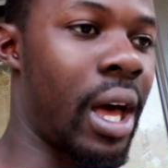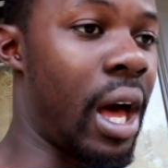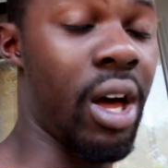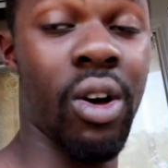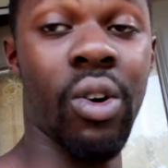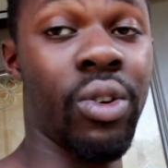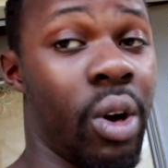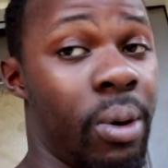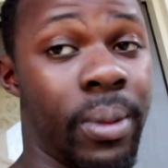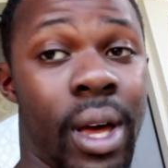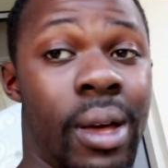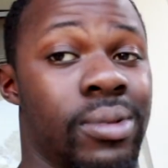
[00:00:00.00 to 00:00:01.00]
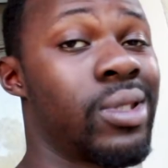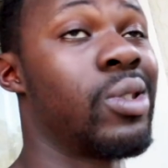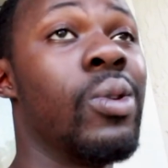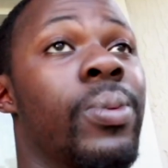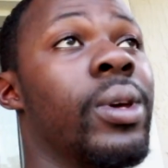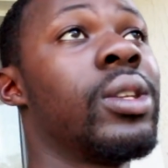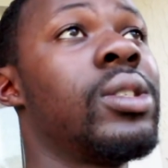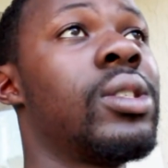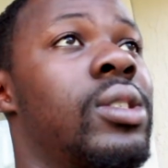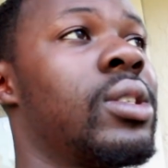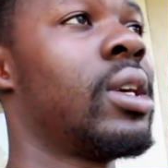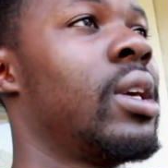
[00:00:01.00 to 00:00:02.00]
I don't know, man. I'm stupid.
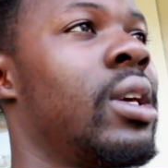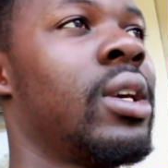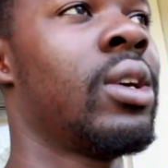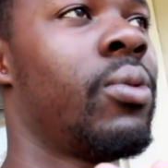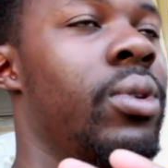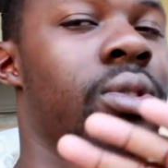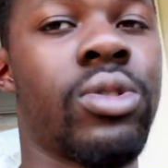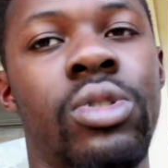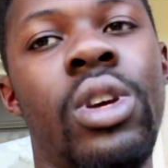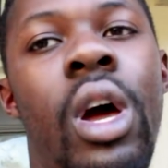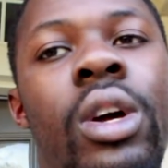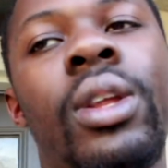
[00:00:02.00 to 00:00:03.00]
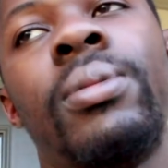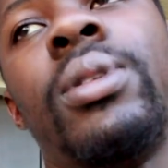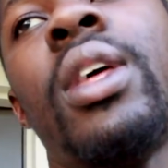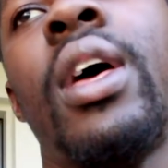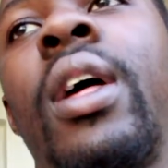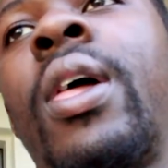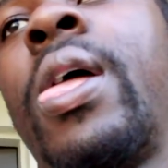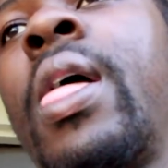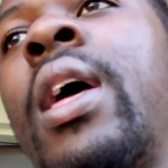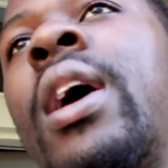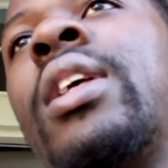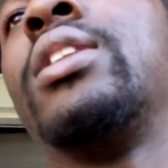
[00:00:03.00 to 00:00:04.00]
Just, we was chalk it up to that.
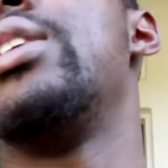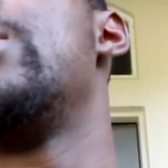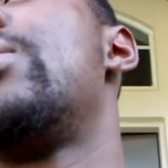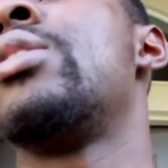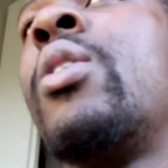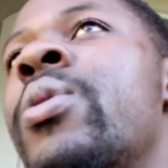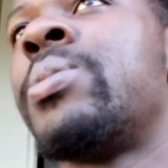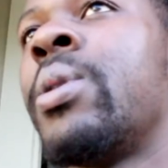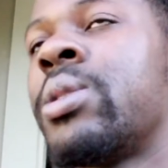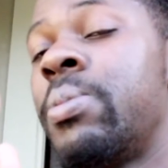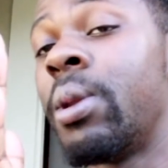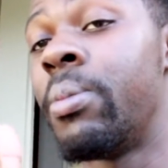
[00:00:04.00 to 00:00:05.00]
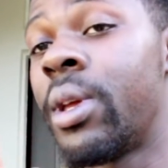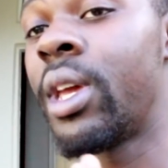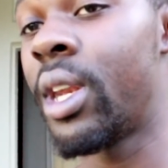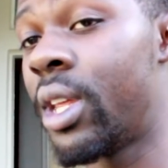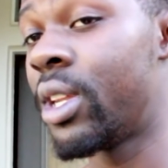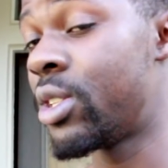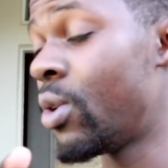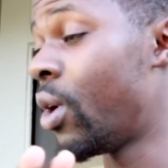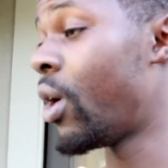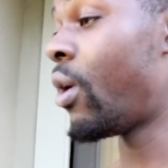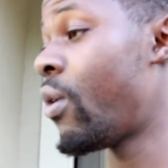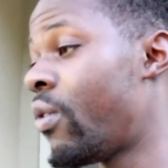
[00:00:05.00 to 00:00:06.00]
And this was supposed to be the beginning to
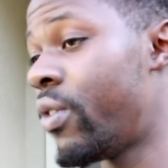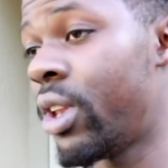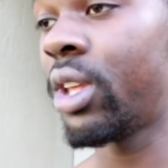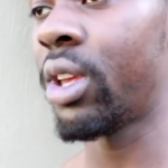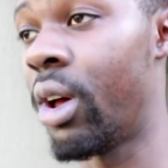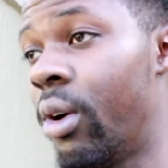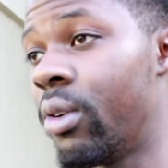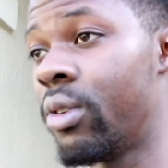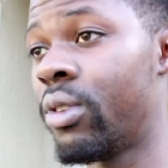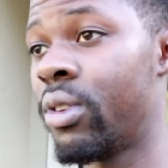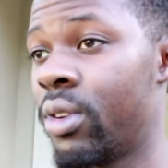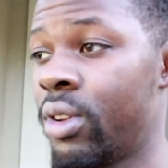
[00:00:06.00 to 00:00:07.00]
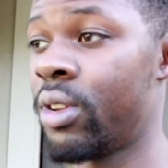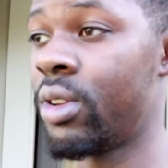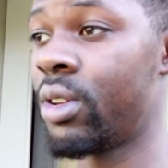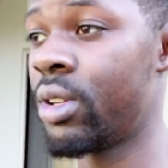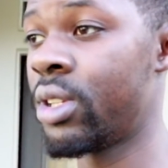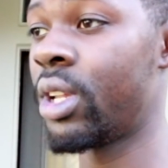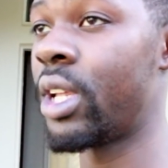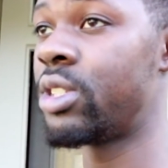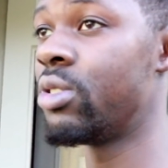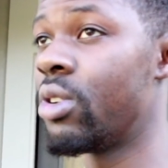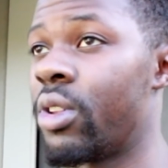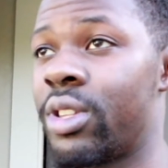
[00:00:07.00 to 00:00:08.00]
a whole video to
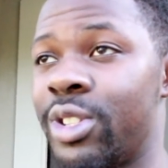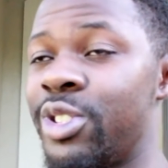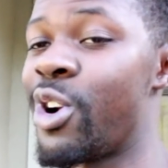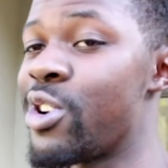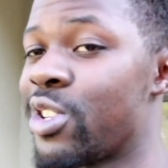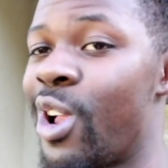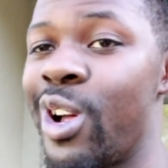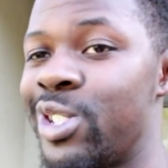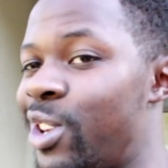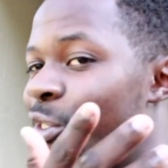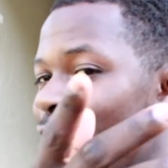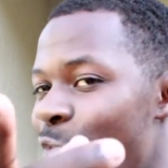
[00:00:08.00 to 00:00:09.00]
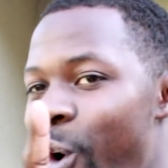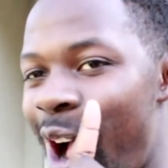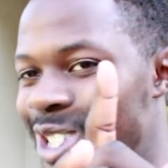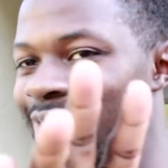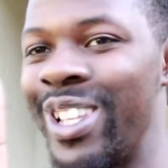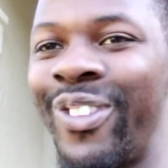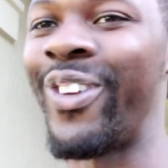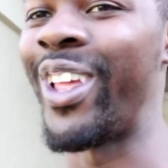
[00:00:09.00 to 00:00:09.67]
let you know that the shirt's launched if you watching this